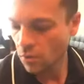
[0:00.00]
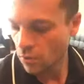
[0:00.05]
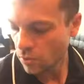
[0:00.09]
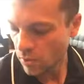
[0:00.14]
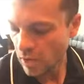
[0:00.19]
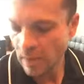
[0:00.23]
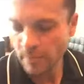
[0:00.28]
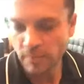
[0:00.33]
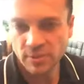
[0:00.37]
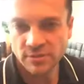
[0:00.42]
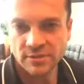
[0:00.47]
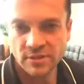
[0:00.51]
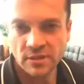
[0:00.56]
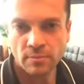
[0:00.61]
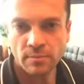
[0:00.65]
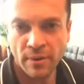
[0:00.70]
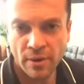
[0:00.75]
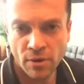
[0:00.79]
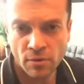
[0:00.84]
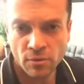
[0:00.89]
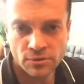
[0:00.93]
apples in a
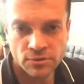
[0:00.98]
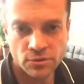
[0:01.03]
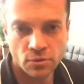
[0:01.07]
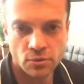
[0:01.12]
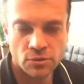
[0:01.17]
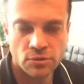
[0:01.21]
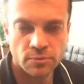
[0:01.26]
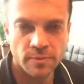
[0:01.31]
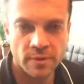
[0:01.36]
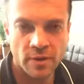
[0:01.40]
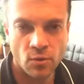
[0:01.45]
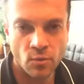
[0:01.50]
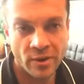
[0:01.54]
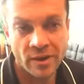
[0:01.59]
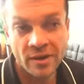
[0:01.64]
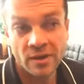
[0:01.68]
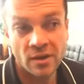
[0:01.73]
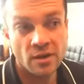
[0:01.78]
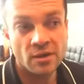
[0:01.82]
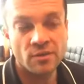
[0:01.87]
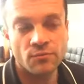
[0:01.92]
barrel, so to speak, we're
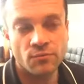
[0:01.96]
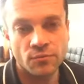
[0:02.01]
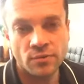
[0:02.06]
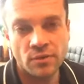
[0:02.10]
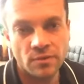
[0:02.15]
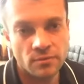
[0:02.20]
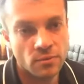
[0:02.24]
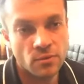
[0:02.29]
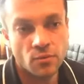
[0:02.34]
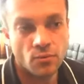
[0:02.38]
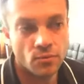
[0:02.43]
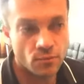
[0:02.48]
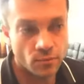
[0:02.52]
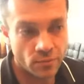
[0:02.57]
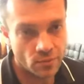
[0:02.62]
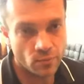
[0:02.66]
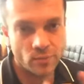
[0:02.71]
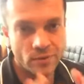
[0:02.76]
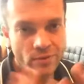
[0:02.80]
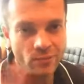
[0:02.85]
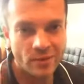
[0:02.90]
going
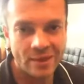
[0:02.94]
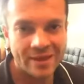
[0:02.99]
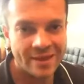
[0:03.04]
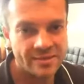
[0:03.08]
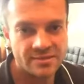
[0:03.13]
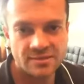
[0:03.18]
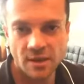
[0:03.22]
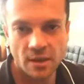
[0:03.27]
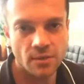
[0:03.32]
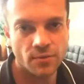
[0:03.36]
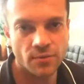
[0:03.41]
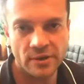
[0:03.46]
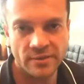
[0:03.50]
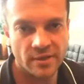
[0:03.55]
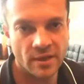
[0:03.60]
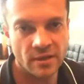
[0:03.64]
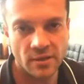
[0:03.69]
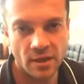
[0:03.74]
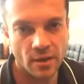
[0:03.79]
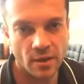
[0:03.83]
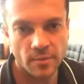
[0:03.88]
to we can't tolerate
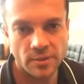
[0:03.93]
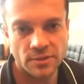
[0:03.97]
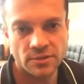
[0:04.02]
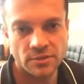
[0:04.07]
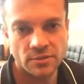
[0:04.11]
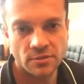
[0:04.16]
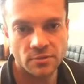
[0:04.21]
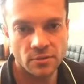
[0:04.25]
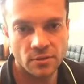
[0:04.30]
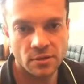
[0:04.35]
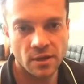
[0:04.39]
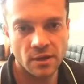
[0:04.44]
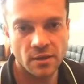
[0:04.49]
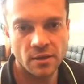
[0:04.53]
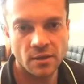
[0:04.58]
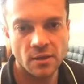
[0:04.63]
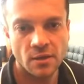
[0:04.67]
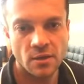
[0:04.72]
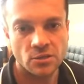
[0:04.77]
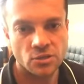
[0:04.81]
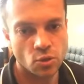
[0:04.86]
that garbage, okay?
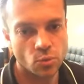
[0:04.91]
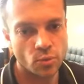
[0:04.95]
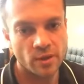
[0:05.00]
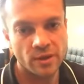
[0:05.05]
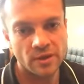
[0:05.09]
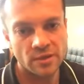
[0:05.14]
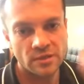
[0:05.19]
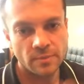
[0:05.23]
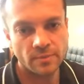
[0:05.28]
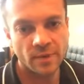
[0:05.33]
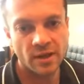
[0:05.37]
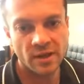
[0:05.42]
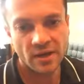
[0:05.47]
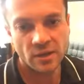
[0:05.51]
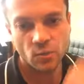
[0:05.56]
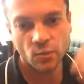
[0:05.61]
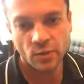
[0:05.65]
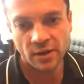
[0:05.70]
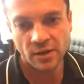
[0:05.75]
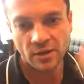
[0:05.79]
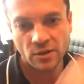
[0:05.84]
So we're going to debug
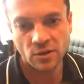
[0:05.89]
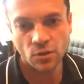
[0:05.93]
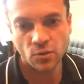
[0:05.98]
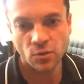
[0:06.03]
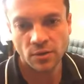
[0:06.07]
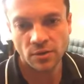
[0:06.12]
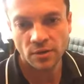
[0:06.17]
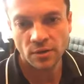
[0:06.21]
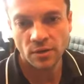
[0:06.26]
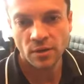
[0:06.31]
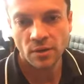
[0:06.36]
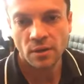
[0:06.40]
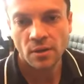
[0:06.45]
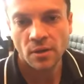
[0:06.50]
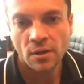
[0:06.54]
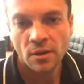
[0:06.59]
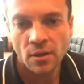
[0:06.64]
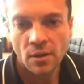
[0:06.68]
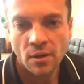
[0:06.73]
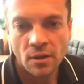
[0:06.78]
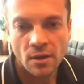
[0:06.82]
it. We're going to do it
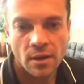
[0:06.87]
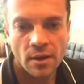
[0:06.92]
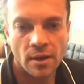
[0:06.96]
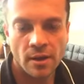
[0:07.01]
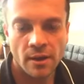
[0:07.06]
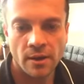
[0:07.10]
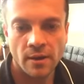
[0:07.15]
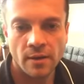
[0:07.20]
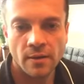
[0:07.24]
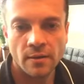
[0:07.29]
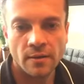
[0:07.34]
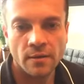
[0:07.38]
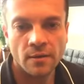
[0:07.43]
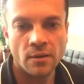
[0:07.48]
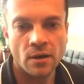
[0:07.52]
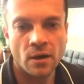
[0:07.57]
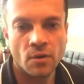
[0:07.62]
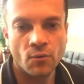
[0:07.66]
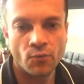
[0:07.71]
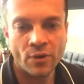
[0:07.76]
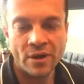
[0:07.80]

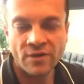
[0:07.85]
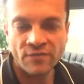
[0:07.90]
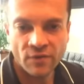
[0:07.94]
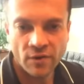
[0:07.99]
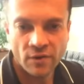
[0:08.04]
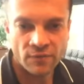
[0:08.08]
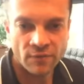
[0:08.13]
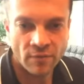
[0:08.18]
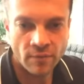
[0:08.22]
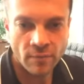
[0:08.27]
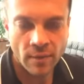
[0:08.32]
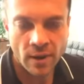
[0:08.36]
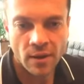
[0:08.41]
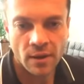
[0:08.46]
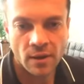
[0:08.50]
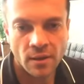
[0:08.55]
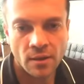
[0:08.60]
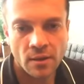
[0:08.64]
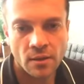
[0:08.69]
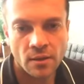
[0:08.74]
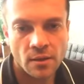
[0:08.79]
right in front of everybody.
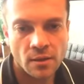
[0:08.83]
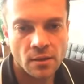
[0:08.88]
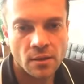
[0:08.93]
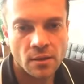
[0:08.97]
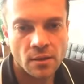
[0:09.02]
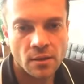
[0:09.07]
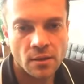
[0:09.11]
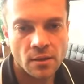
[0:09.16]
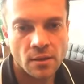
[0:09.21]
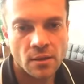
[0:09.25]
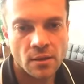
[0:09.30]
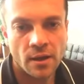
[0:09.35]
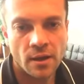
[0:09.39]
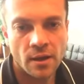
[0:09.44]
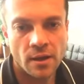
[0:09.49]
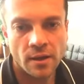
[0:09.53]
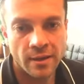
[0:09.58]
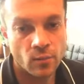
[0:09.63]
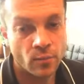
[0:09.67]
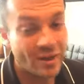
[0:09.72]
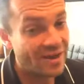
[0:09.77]

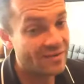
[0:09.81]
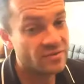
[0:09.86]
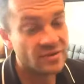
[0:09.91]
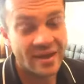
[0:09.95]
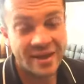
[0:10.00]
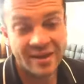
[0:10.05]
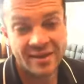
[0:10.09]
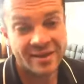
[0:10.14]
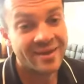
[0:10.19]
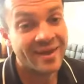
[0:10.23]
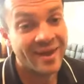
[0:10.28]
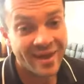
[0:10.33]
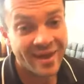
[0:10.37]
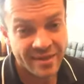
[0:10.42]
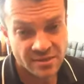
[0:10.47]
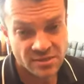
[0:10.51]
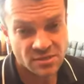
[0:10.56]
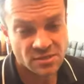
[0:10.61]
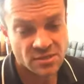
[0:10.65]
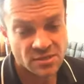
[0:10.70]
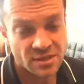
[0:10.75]
And we haven't had
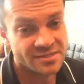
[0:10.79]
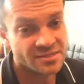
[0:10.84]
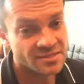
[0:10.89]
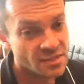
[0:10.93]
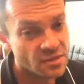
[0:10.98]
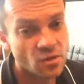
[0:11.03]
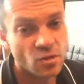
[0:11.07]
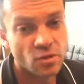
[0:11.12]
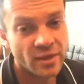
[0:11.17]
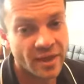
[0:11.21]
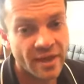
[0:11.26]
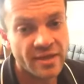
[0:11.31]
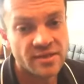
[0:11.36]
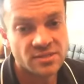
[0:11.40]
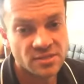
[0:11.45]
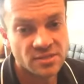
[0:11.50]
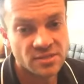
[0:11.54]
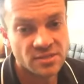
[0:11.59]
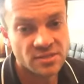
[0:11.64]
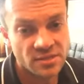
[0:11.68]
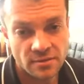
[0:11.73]
a single
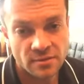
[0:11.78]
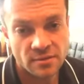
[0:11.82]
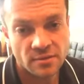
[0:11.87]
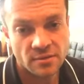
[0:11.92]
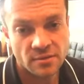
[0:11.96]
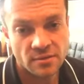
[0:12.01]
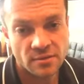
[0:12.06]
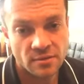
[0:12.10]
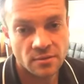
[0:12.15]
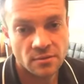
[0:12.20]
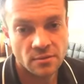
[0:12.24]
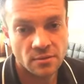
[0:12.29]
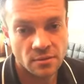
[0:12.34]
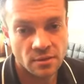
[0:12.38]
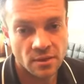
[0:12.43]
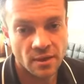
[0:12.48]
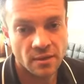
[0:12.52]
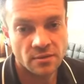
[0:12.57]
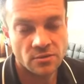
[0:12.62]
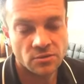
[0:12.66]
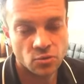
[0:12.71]
case yet,
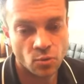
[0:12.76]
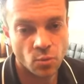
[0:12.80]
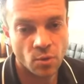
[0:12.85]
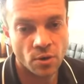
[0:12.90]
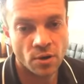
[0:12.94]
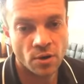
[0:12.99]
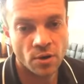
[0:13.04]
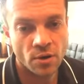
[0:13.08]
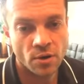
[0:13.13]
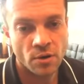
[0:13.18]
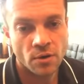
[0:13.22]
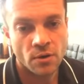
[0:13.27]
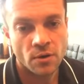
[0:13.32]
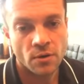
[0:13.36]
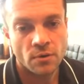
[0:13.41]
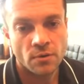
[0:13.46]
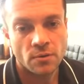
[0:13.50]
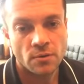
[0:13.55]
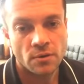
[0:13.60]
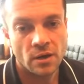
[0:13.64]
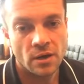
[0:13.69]
okay, to where
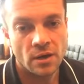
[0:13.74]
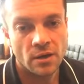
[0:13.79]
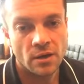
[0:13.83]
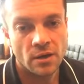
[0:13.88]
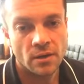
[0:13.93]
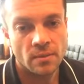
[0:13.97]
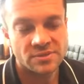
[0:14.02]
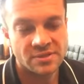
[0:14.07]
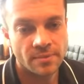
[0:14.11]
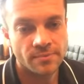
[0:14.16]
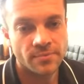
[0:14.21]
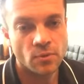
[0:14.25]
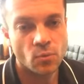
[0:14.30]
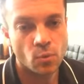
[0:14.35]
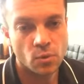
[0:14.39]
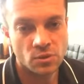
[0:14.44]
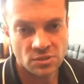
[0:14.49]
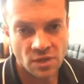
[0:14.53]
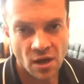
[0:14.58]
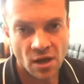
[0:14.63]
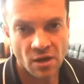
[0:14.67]
something
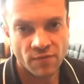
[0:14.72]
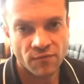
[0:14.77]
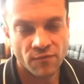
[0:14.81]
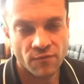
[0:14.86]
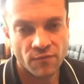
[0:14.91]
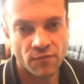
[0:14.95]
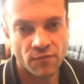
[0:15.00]
was off.